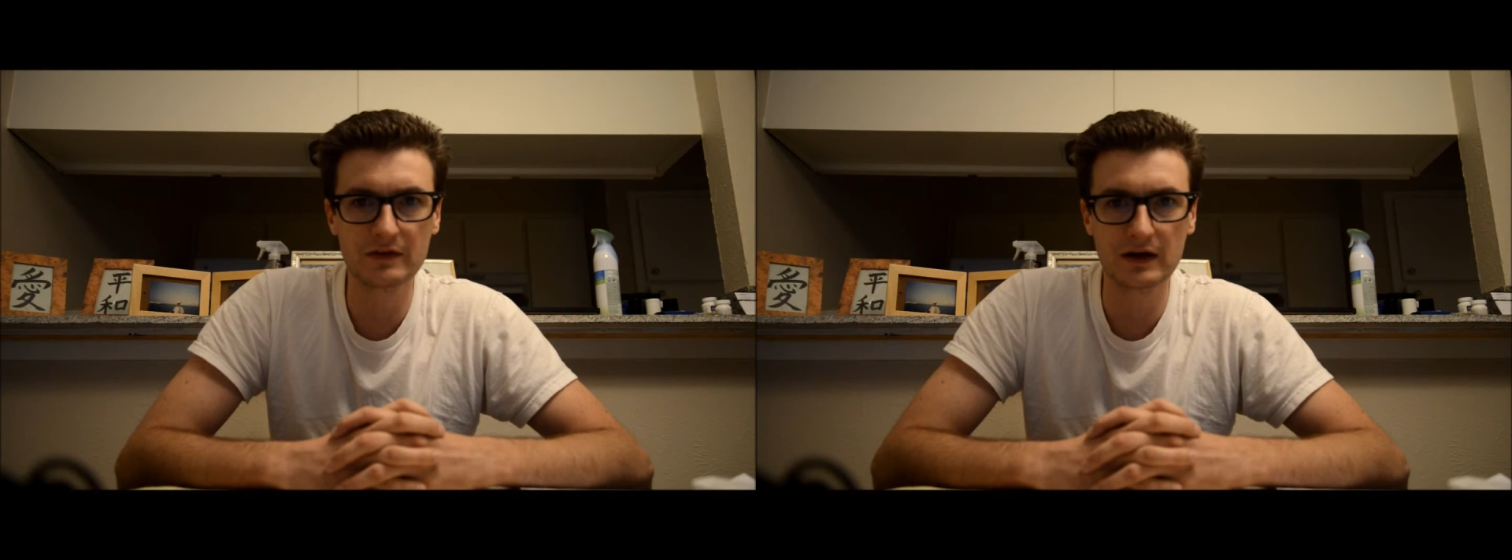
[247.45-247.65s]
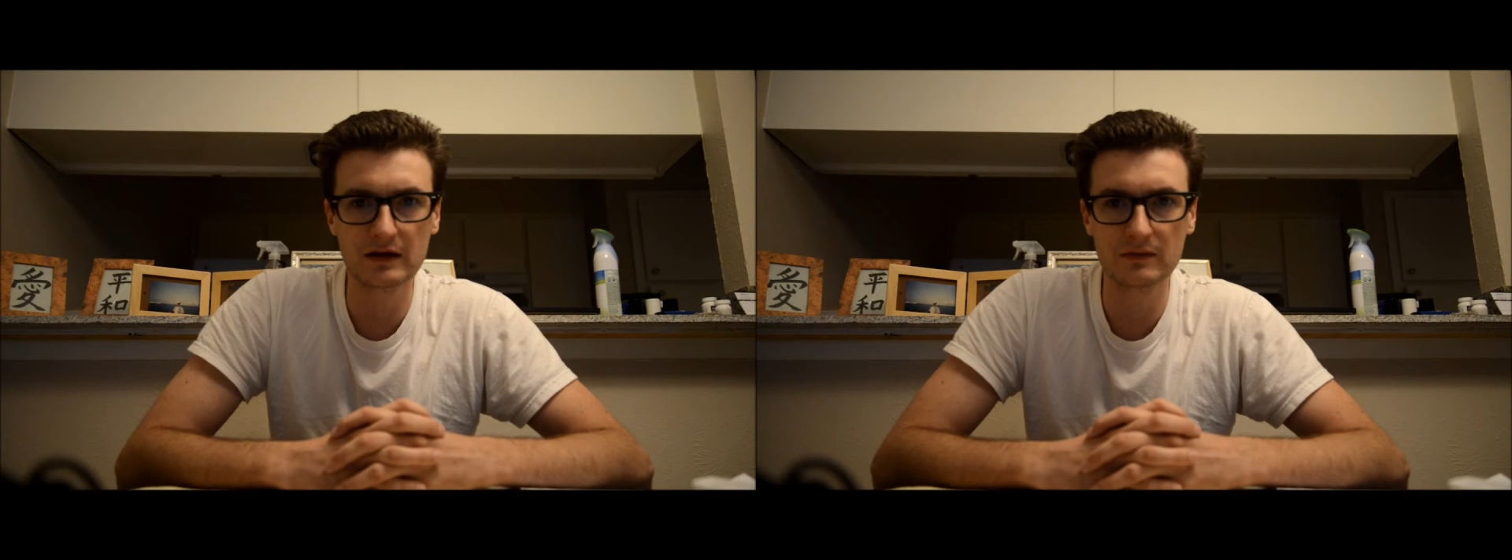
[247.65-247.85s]

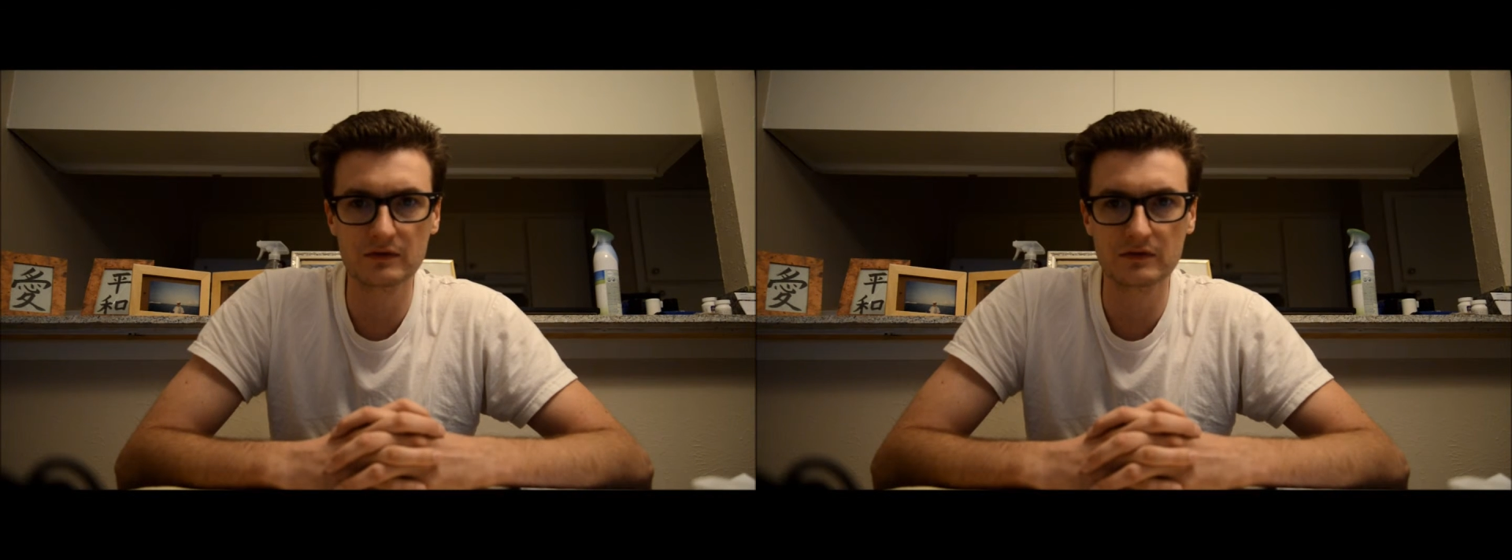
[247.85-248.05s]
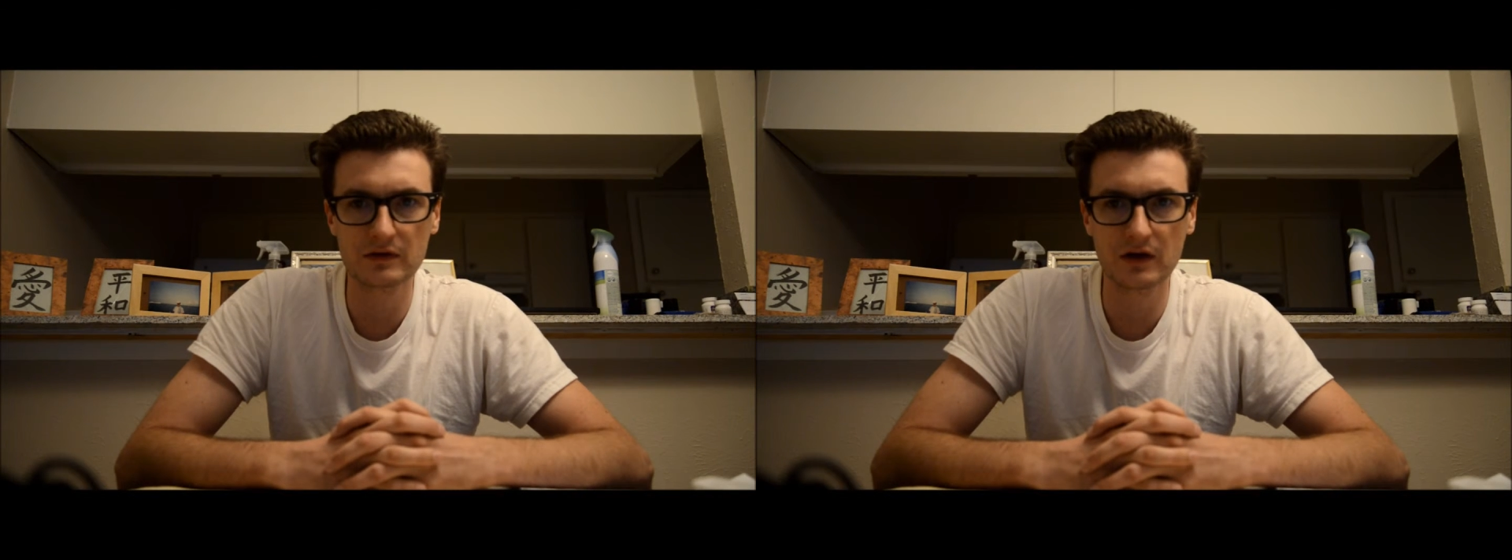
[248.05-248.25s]
that he
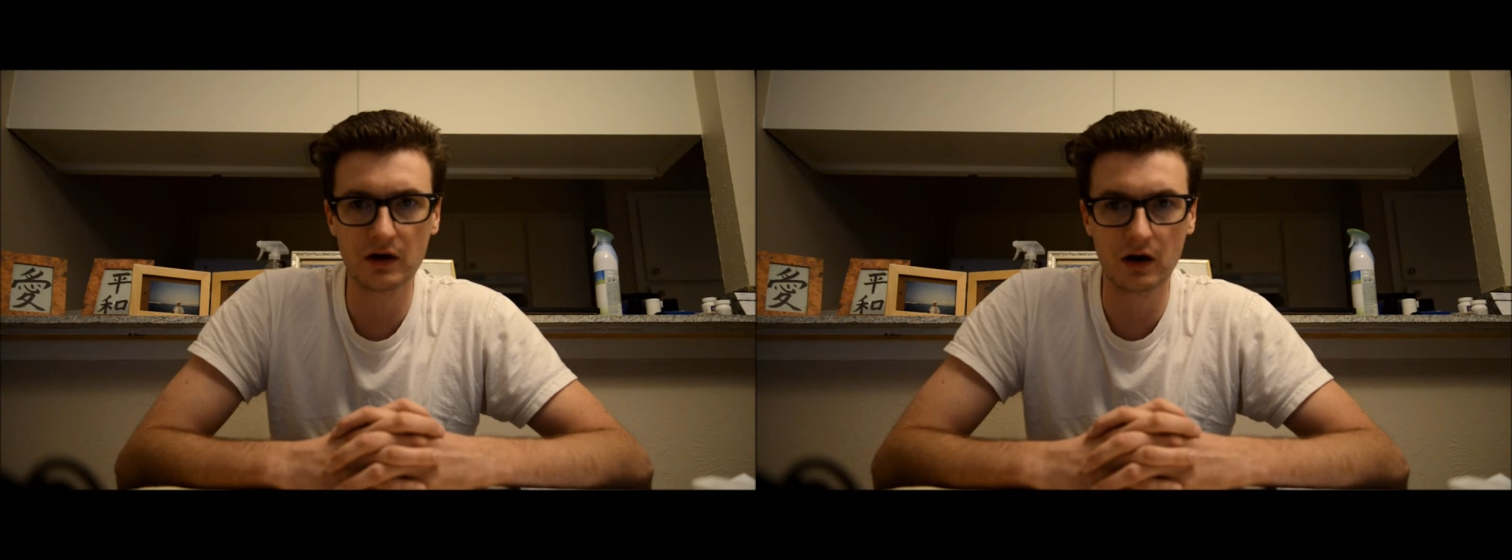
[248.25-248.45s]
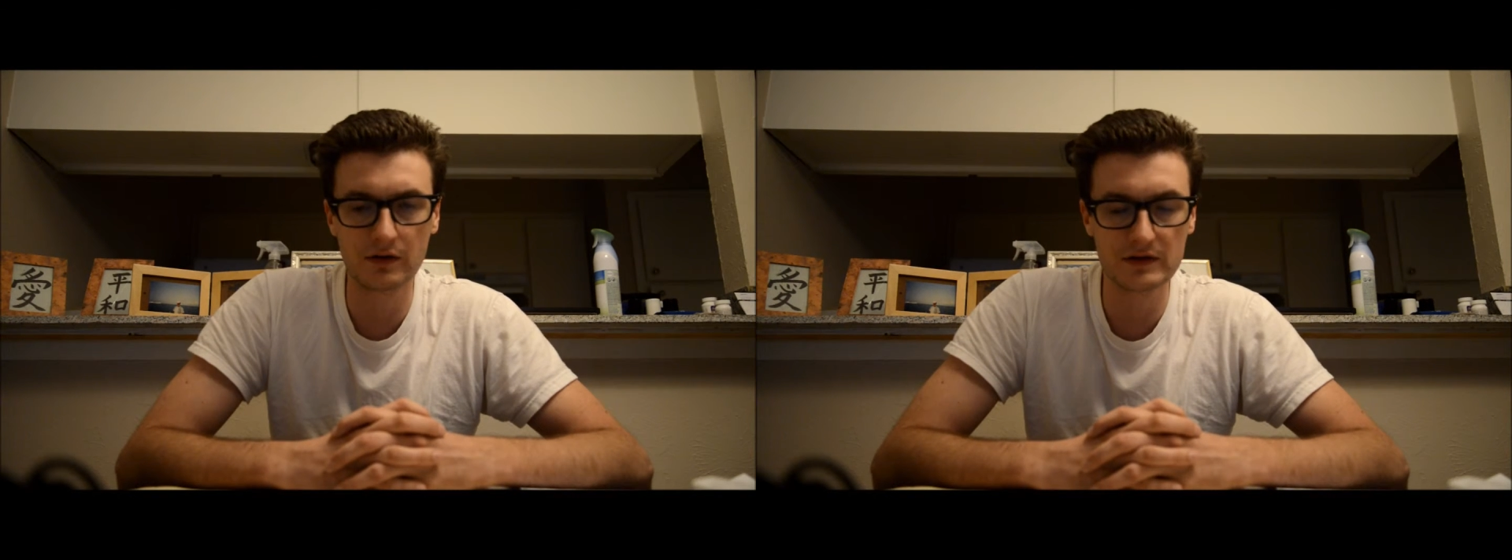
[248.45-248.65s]
was
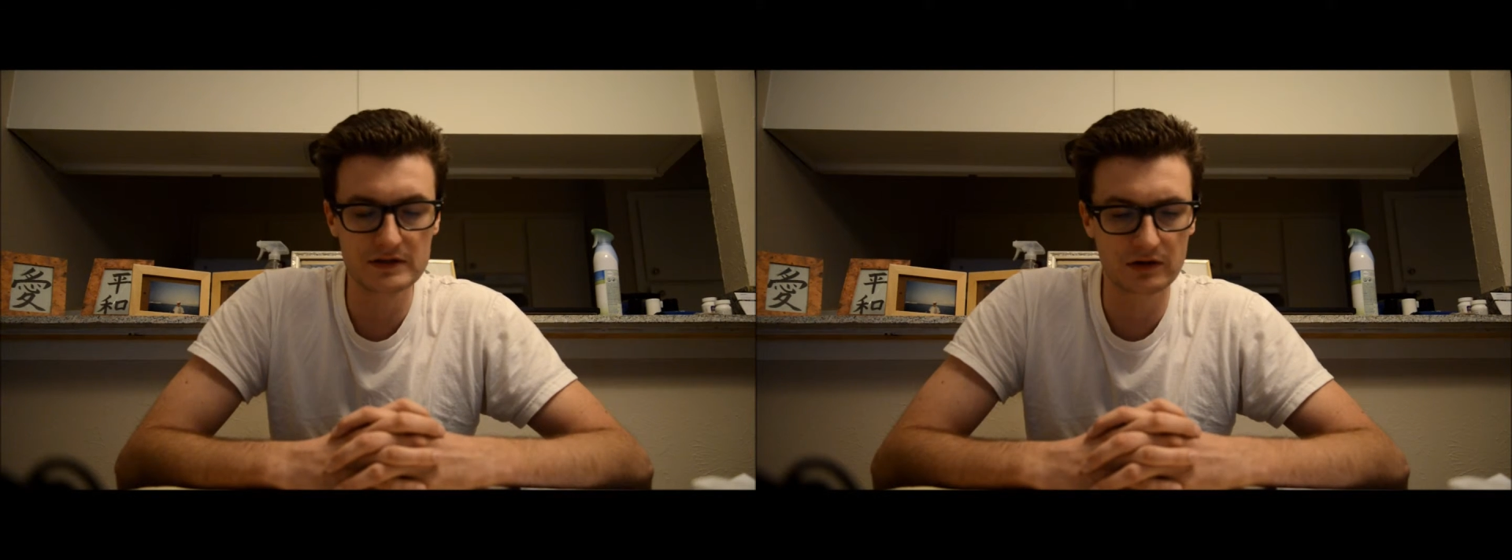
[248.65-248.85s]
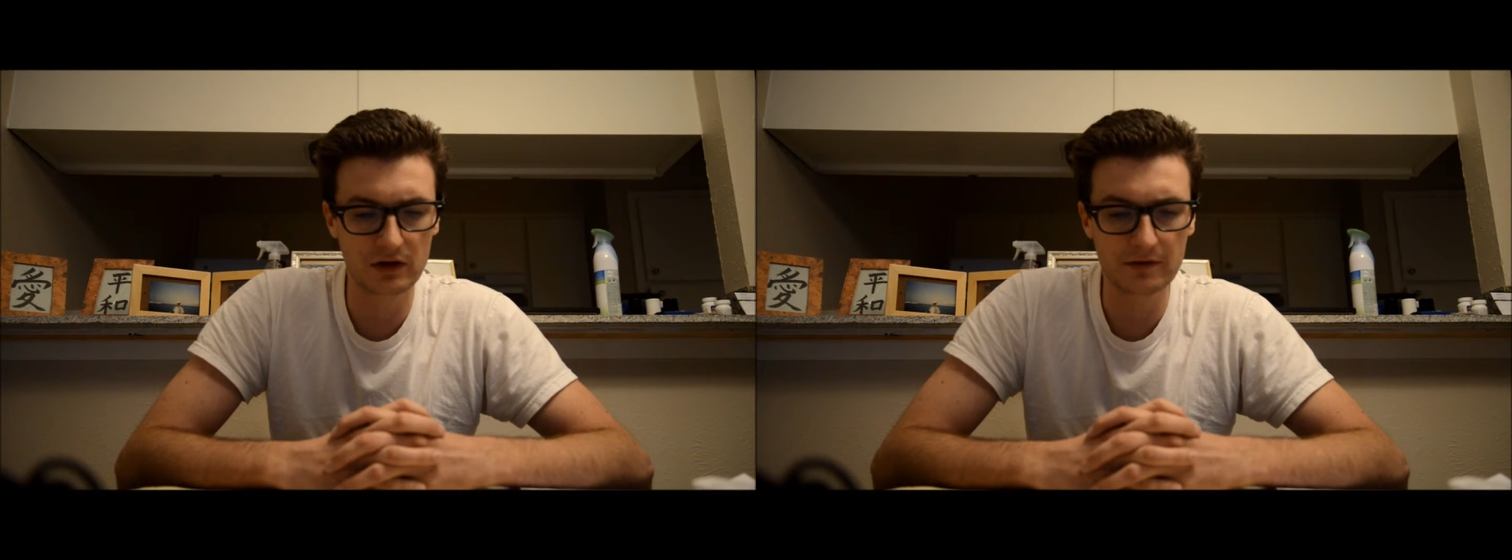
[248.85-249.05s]
on
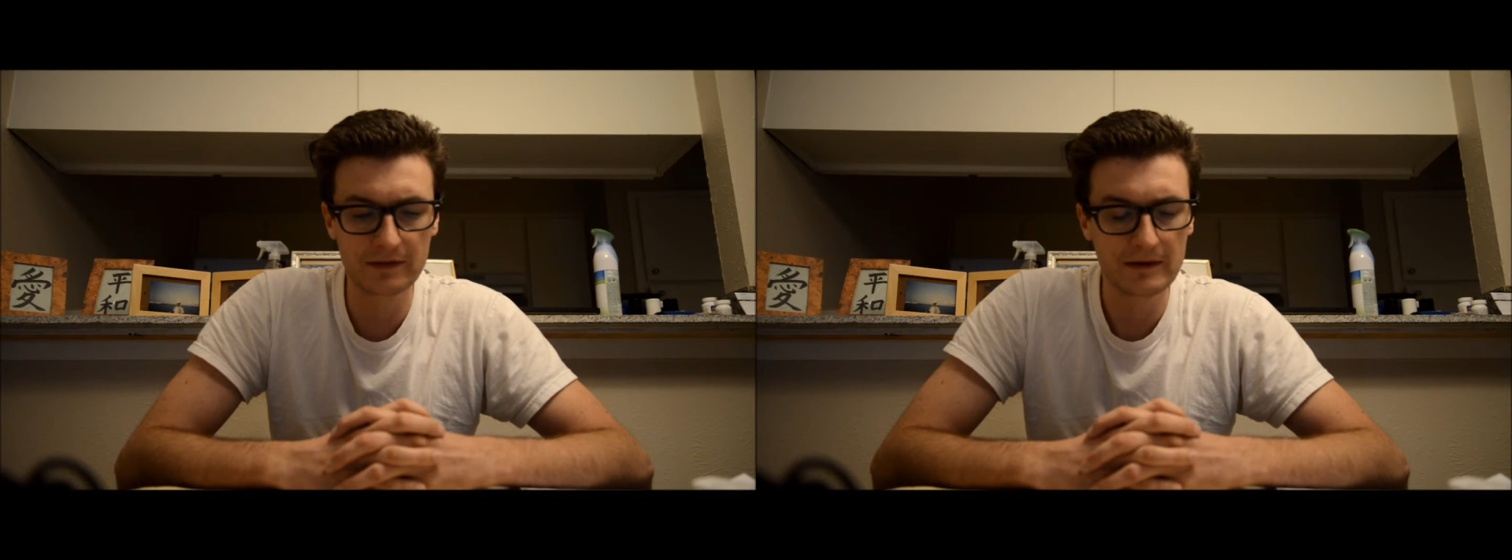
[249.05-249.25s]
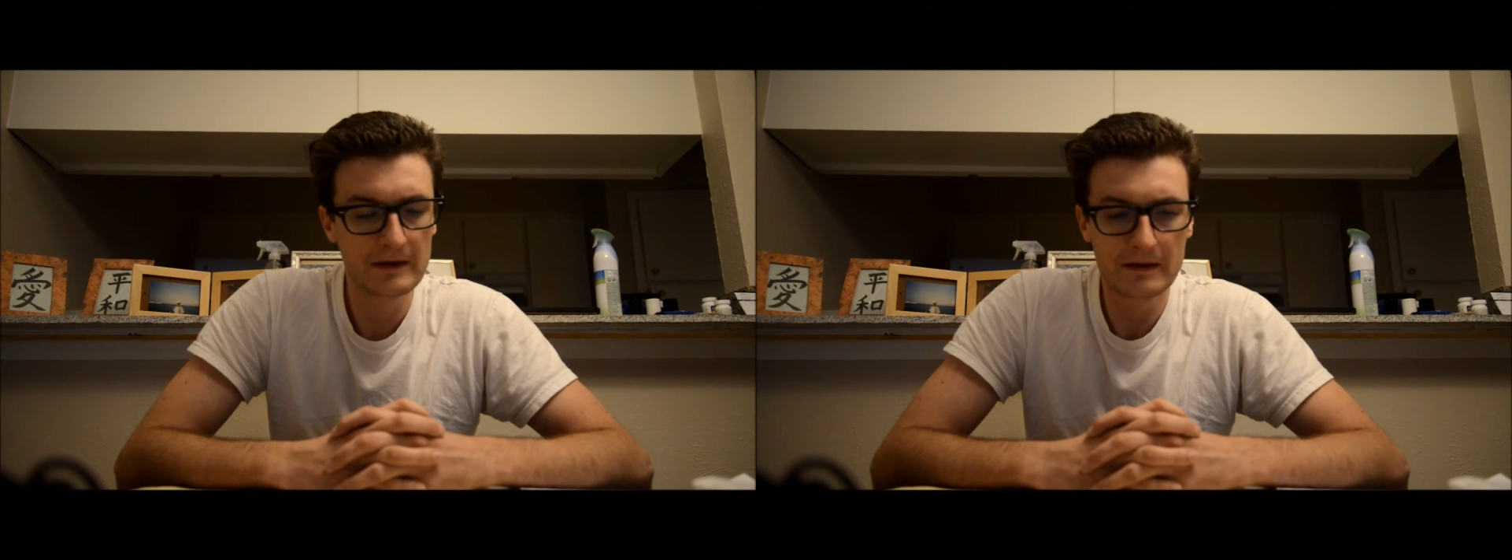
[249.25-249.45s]
this earth,